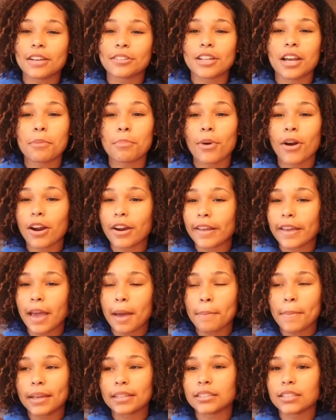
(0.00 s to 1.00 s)
I was at a party.
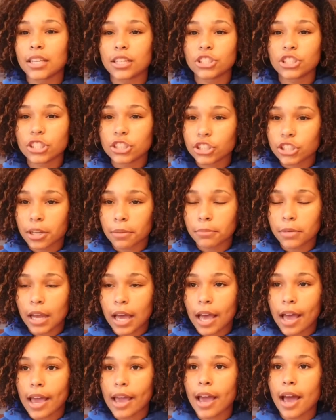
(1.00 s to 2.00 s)
I met Sage the
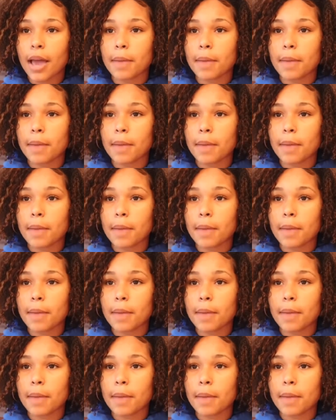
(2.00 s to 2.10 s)
Gemini.